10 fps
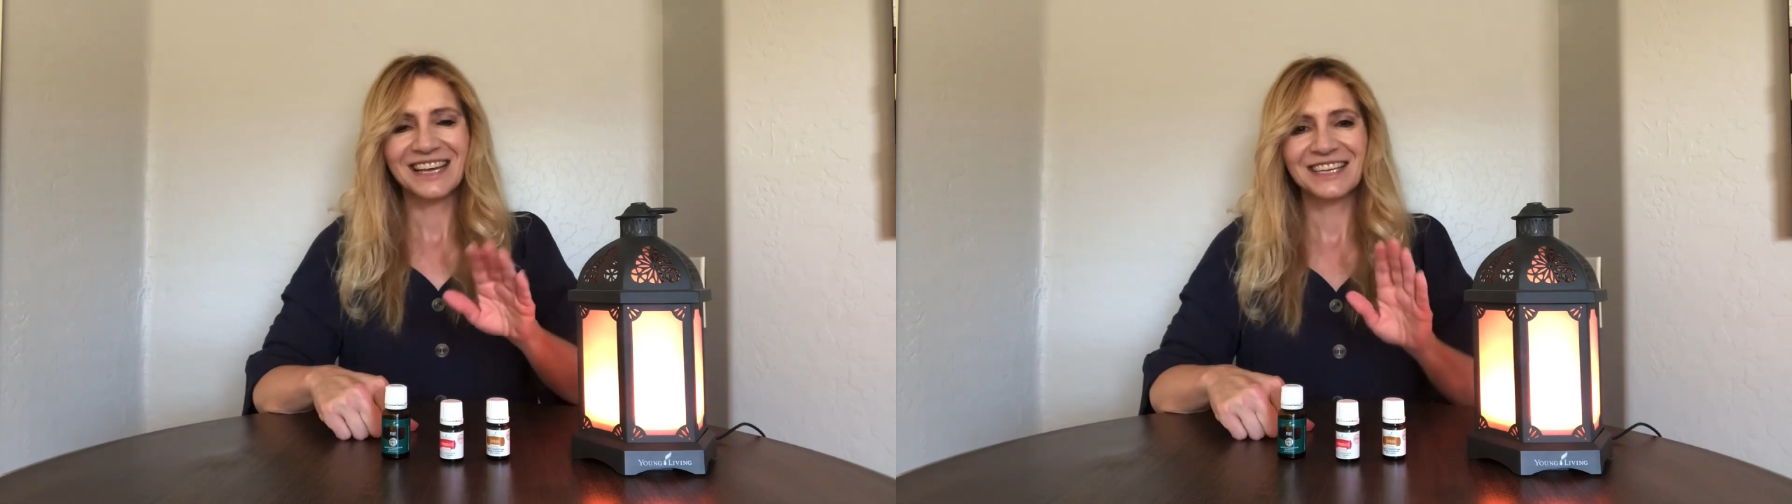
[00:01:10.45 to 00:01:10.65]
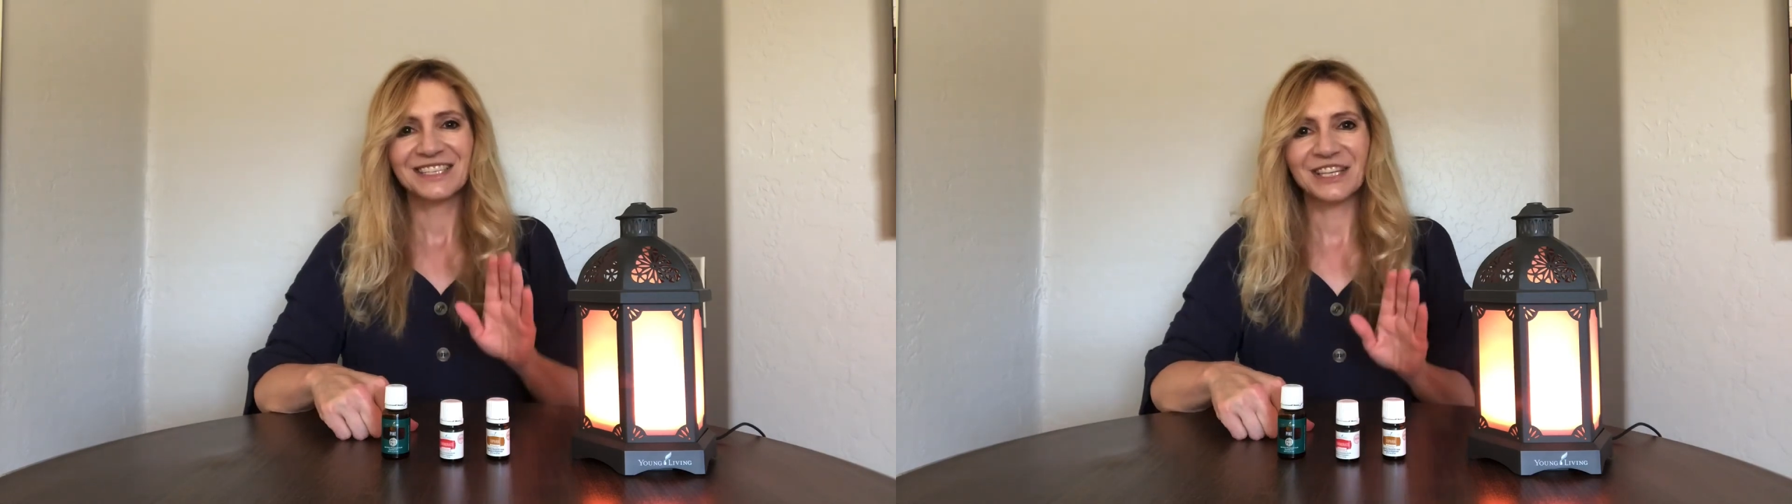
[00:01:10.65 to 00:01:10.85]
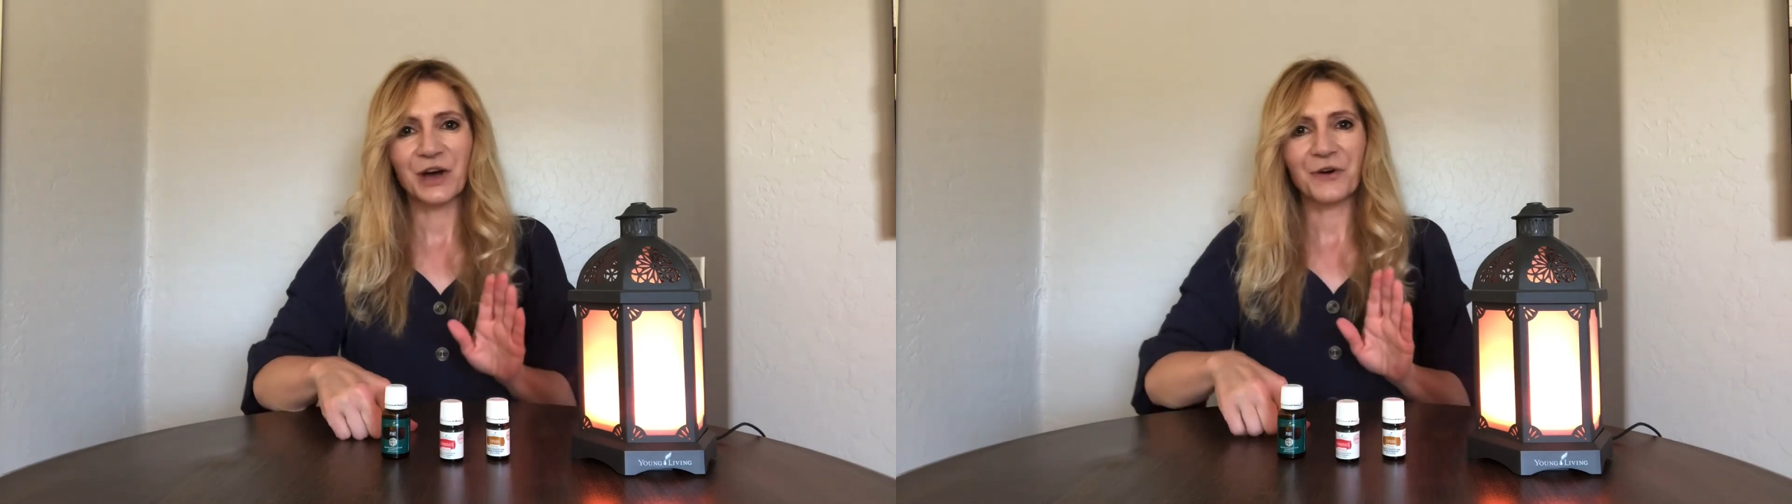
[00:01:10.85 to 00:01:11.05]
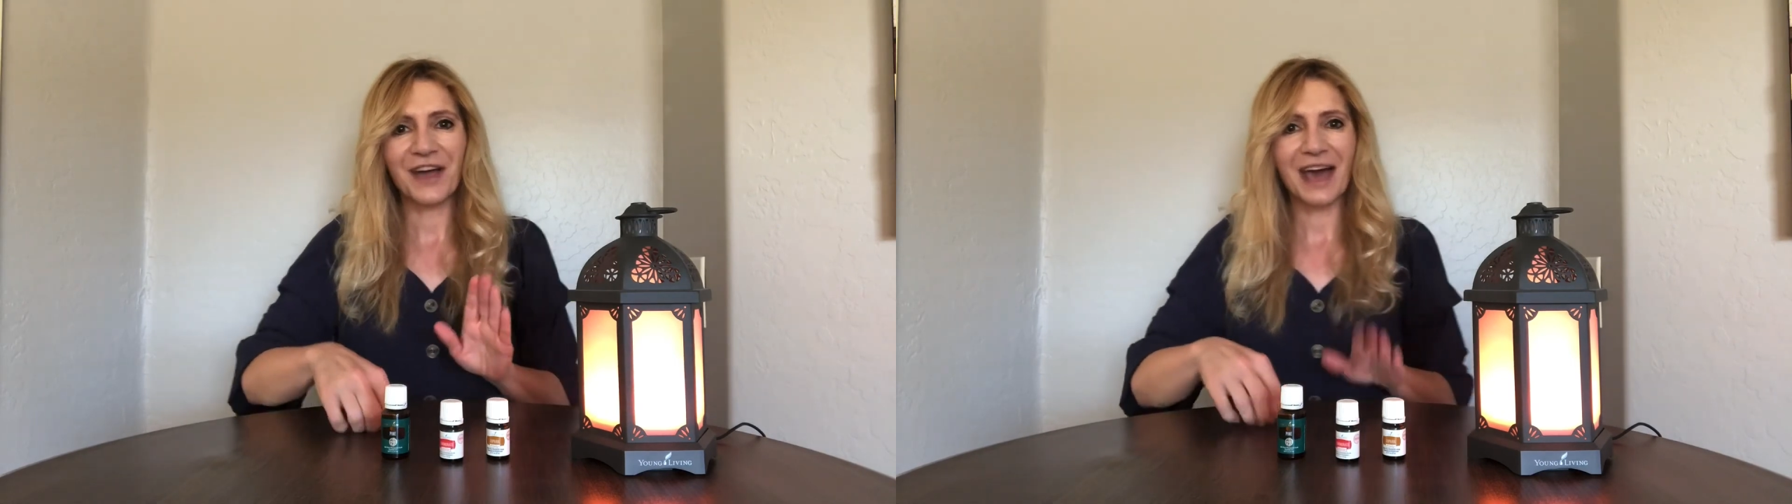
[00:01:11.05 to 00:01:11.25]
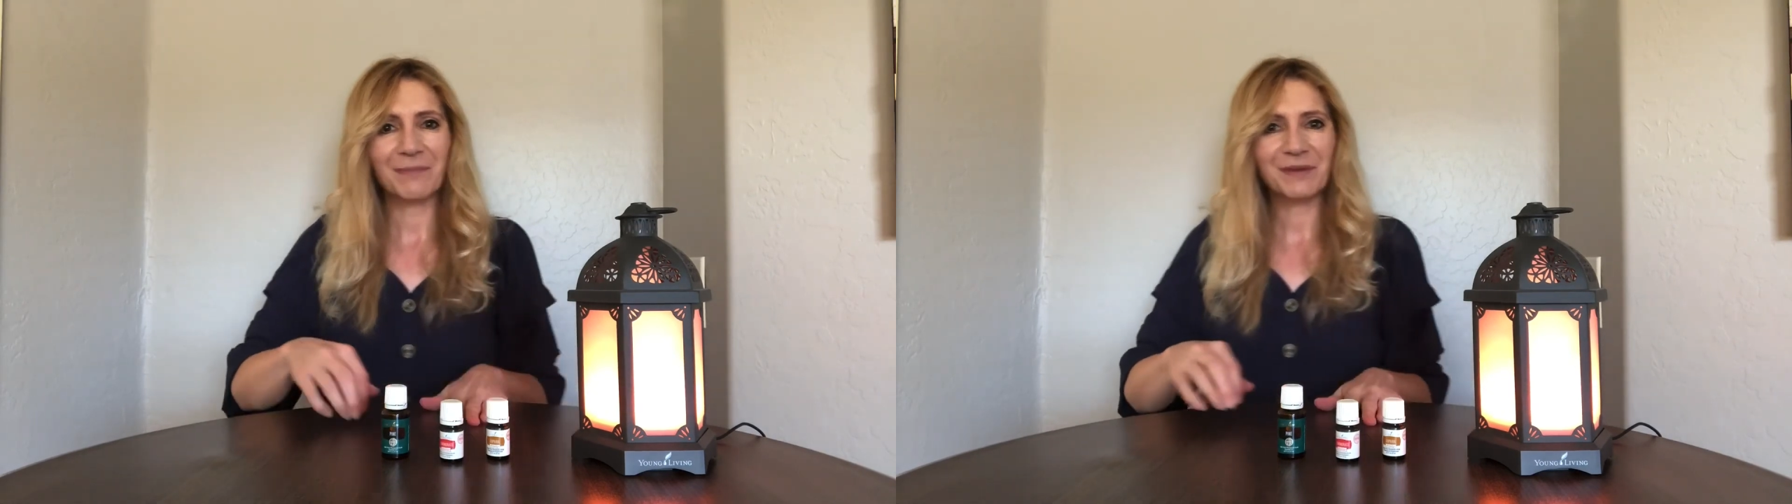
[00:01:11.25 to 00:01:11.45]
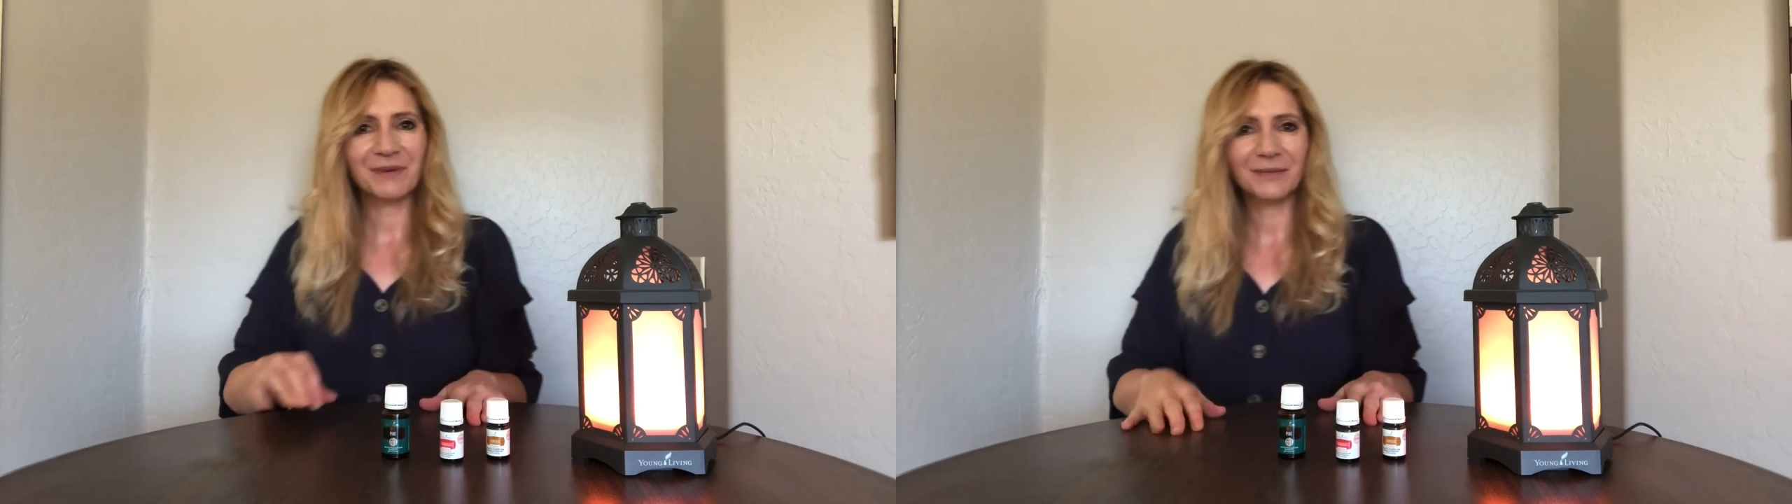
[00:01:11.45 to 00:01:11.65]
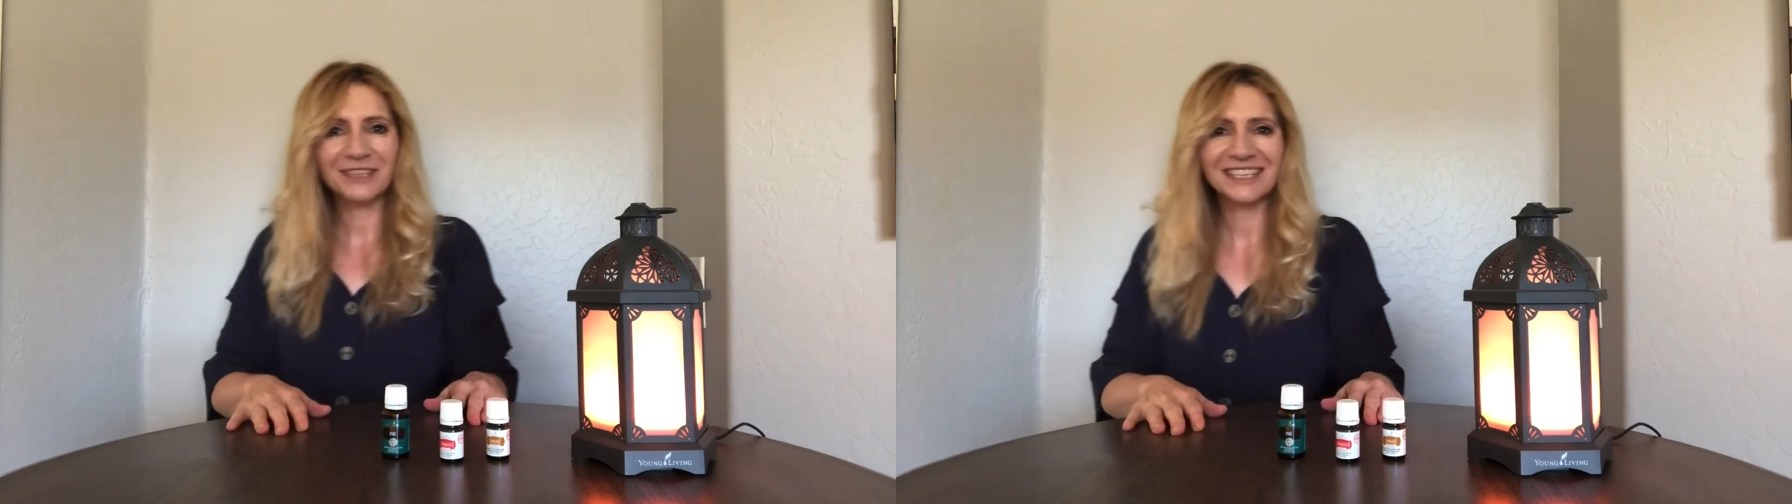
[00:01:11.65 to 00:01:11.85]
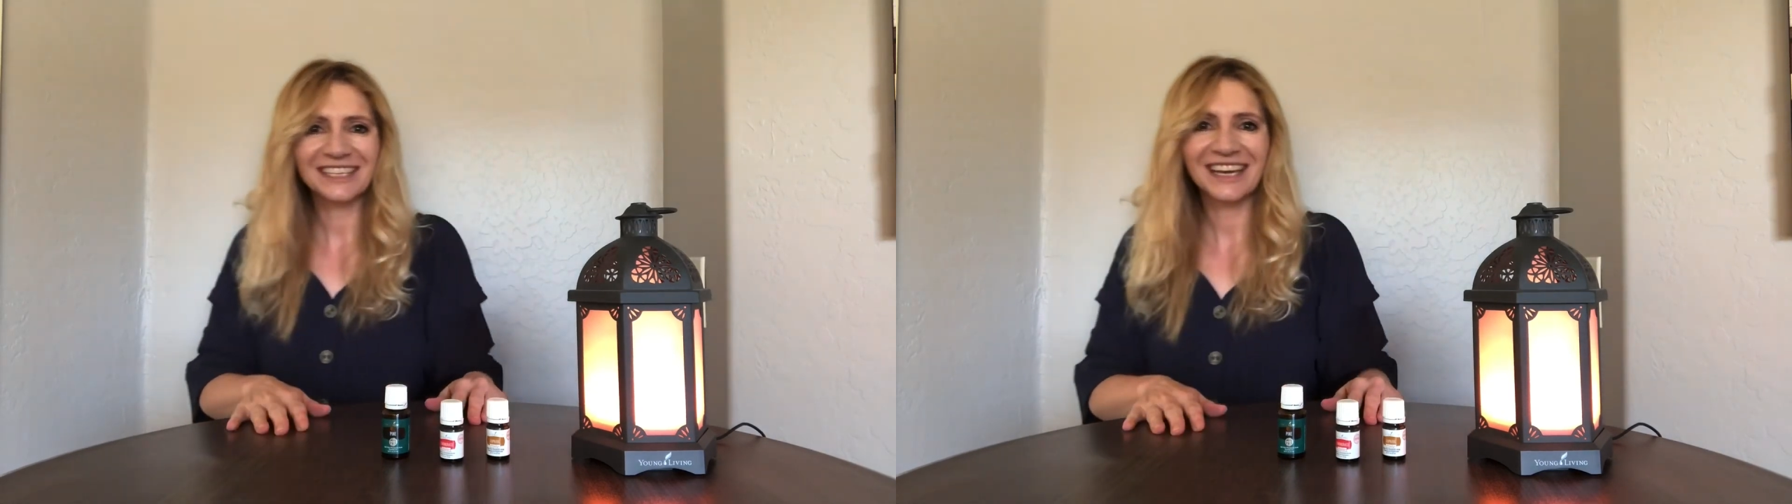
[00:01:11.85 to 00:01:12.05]
So happy
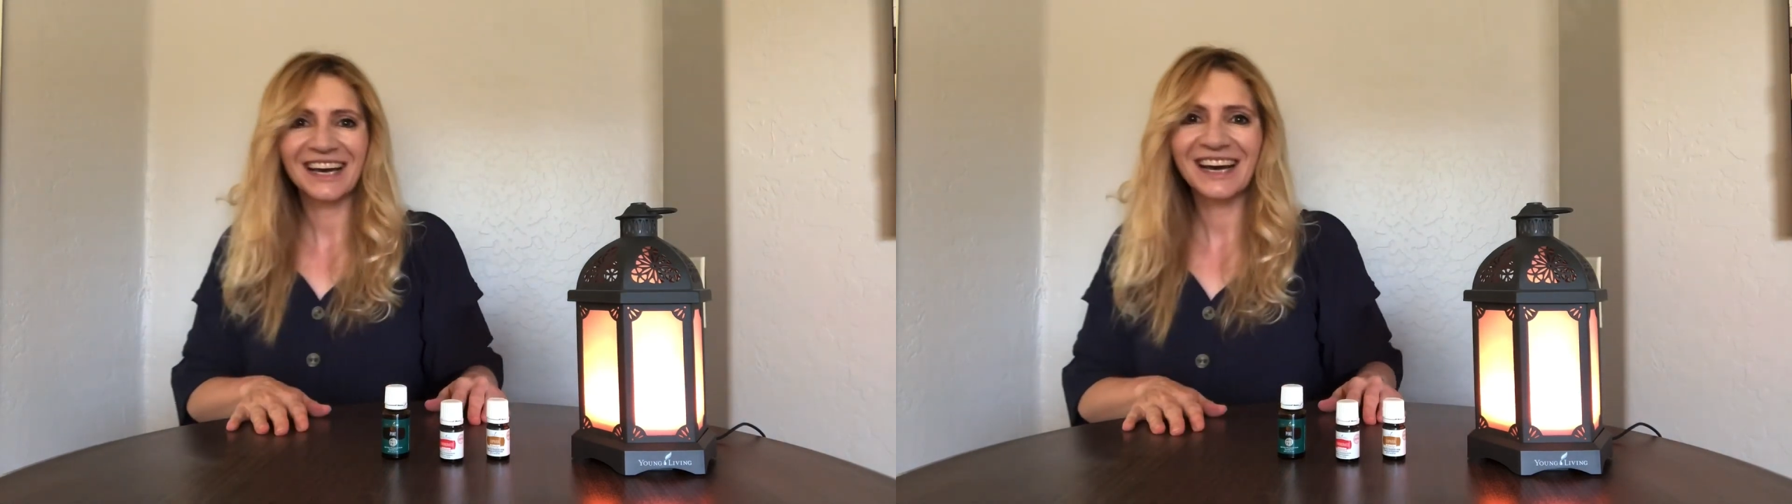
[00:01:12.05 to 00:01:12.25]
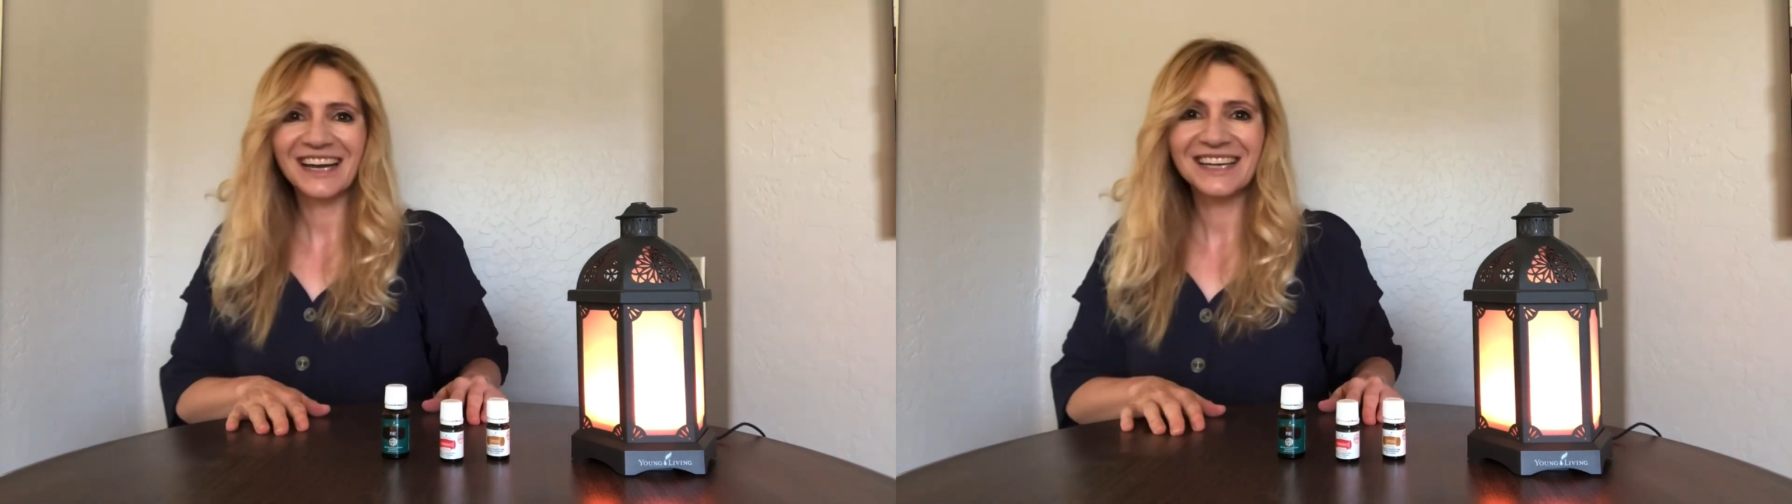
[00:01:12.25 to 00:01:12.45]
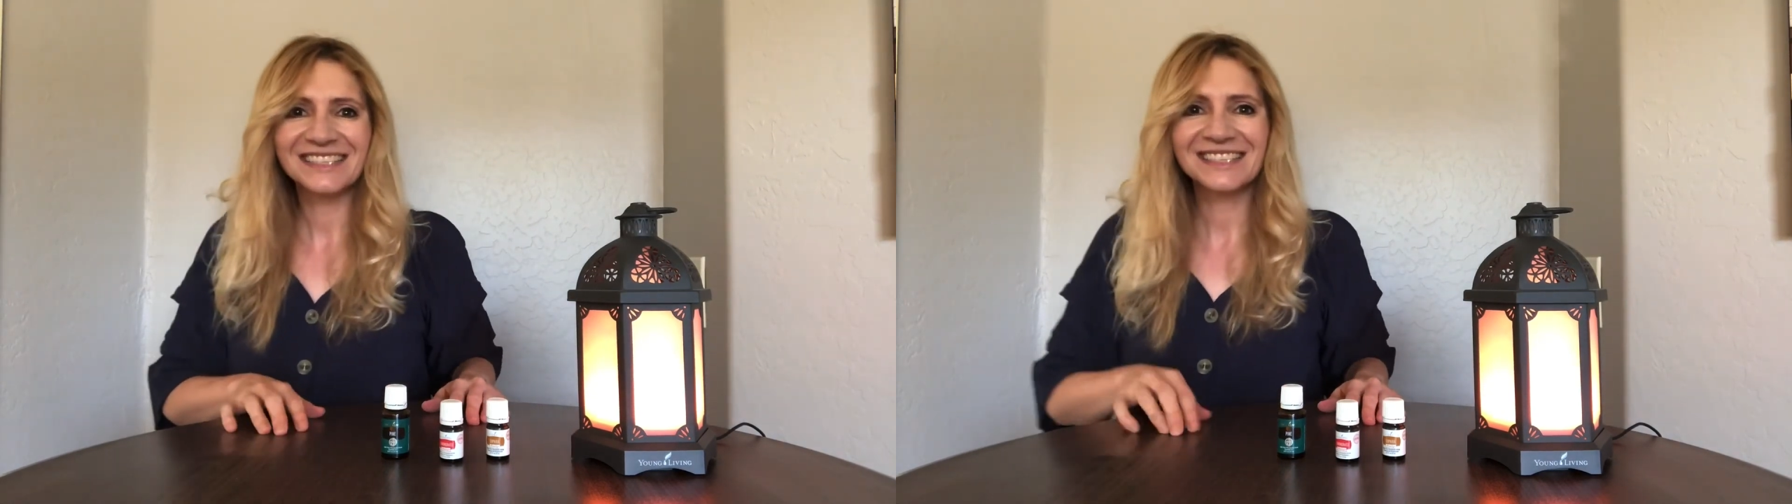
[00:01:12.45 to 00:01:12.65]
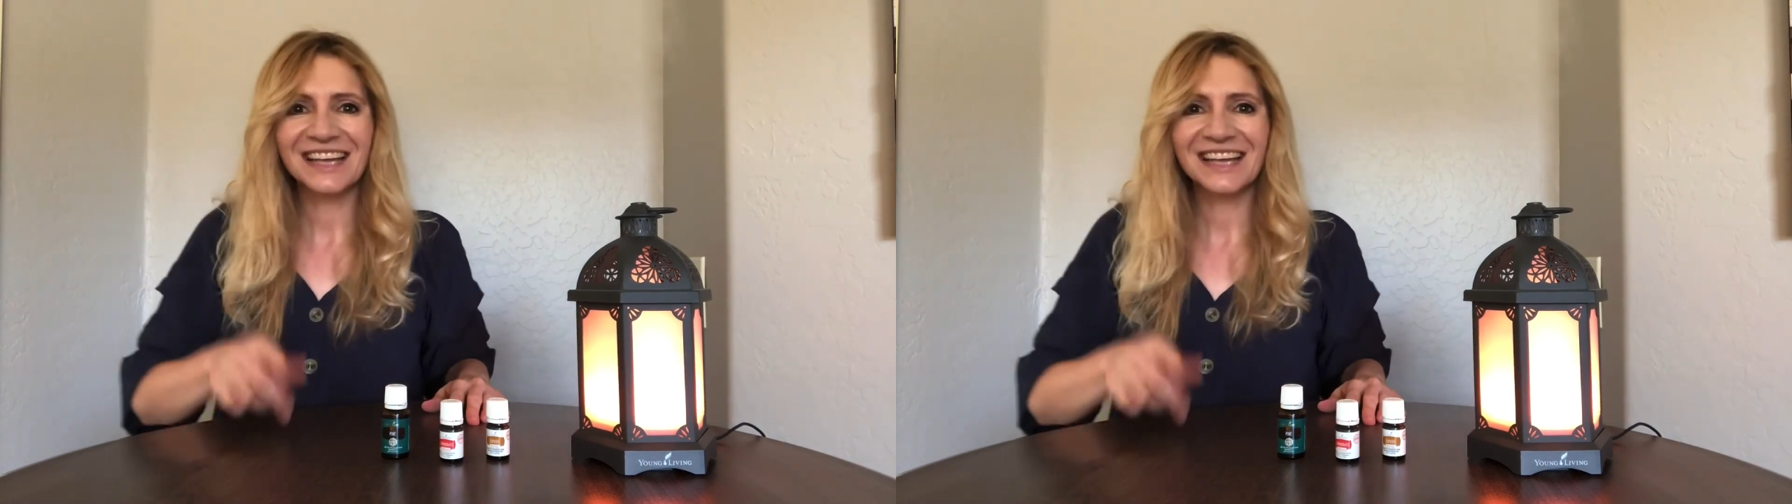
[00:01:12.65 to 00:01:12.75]
bubbling guys.